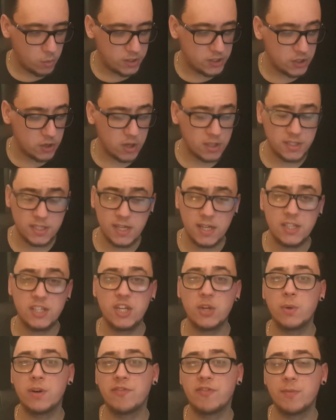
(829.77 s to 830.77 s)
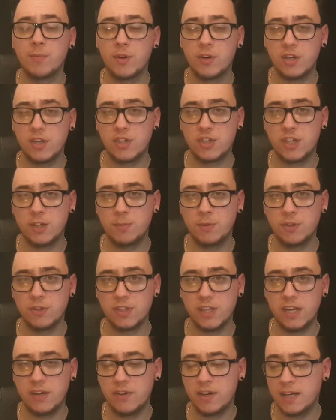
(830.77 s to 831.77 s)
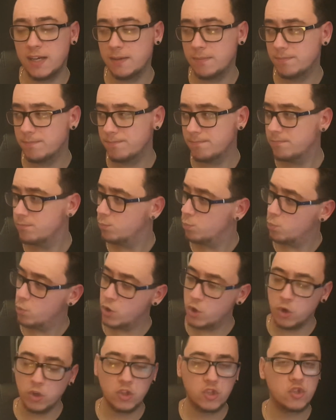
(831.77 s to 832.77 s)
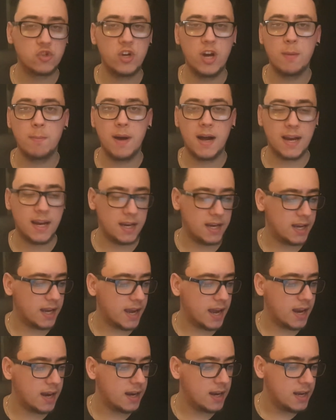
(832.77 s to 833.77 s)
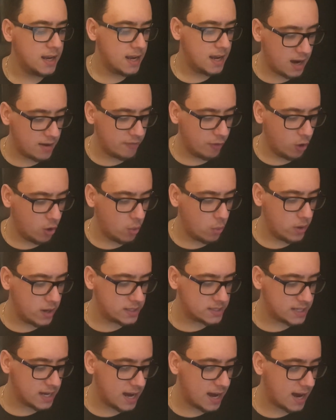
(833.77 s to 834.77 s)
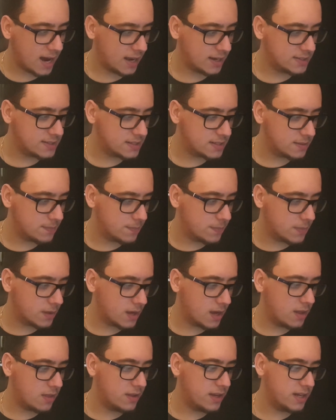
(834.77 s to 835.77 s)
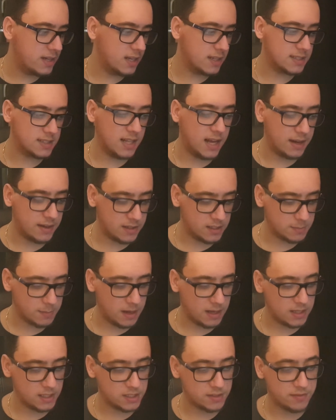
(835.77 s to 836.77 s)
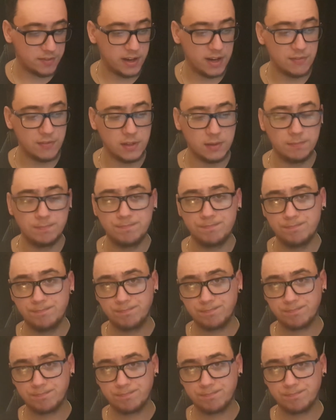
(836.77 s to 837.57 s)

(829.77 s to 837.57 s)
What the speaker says: We took a detour from Chris Chibnall's era. We're going straight back in again. I've always had The Idiot's Lantern as my least favourite.